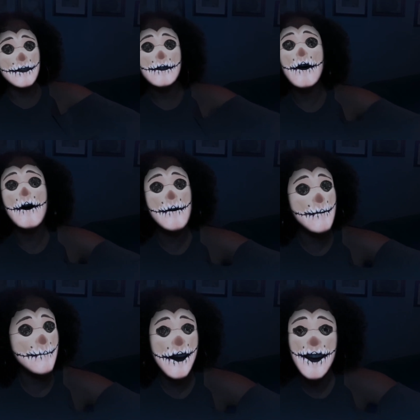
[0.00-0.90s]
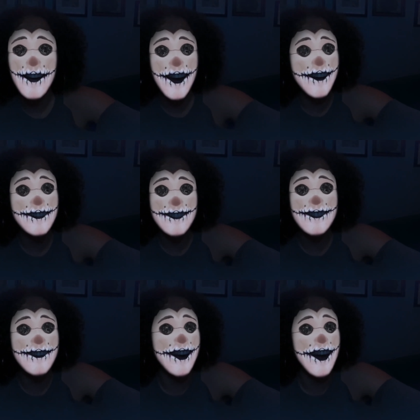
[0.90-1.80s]
the tone that Candace
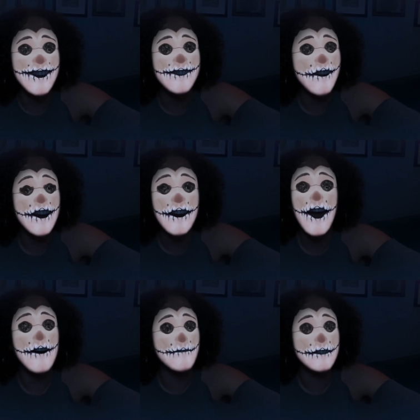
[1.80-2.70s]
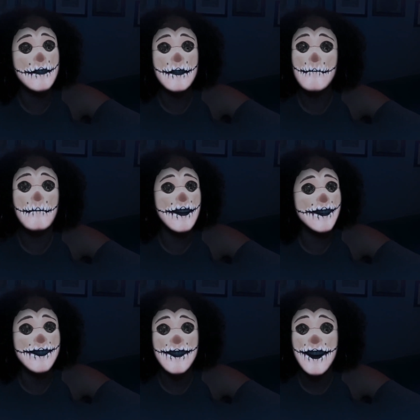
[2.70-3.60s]
has right now when she's
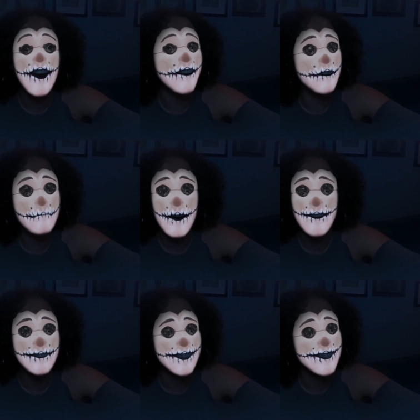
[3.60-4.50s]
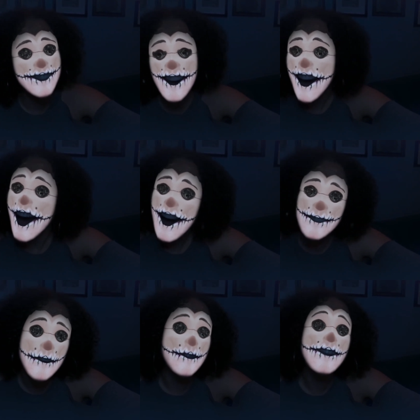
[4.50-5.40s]
speaking to Karen about this. I
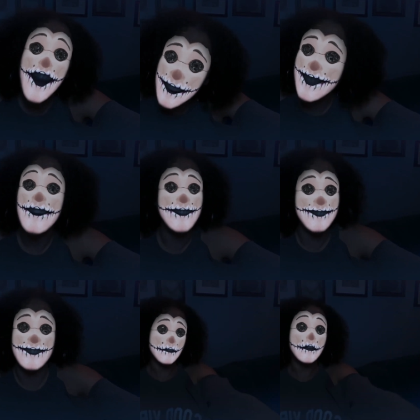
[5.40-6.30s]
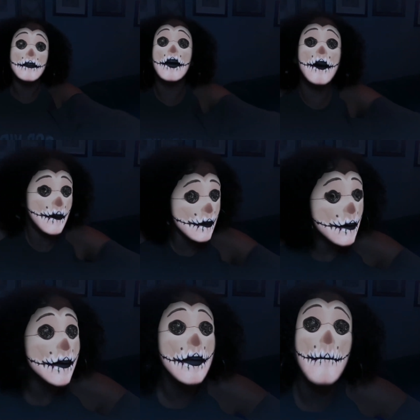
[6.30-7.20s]
don't like it.
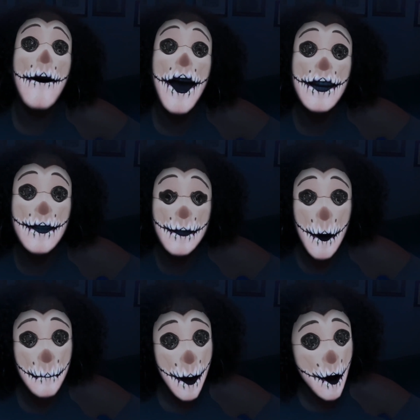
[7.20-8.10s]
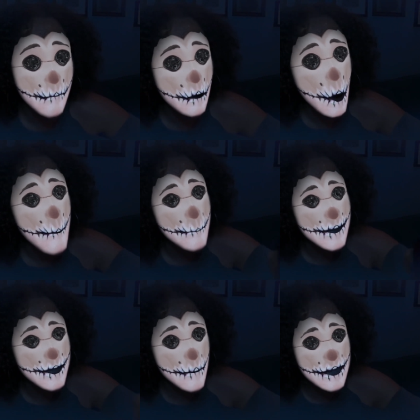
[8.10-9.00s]
Your mind is so powerful,
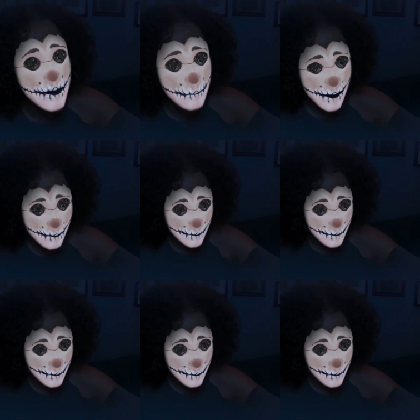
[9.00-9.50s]
but so is your mouth.